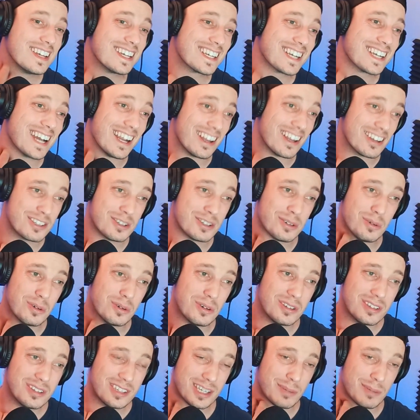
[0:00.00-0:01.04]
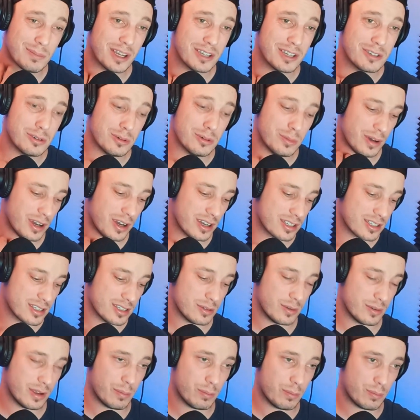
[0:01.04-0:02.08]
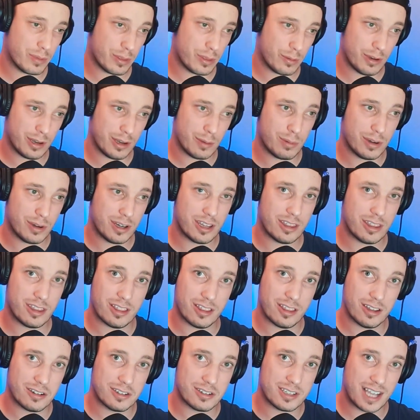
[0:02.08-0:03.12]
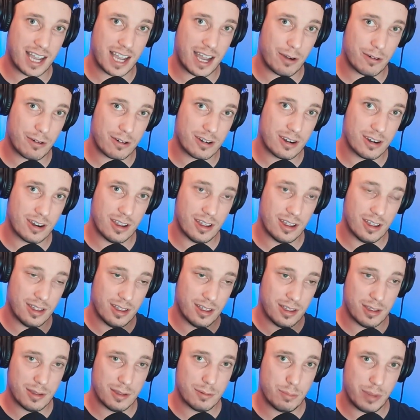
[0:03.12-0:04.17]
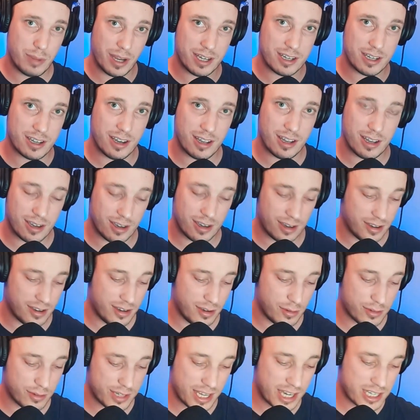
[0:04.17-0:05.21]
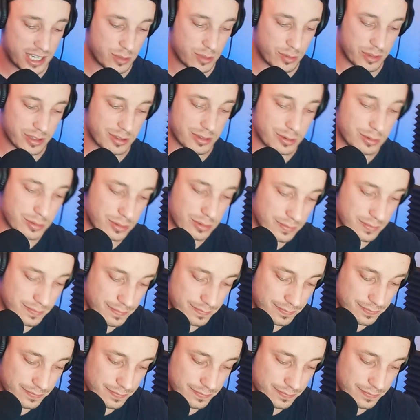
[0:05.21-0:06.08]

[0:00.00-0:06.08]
kind of tool in my toolbox. So I 3D printed the little tower, painted it. It was actually really cool.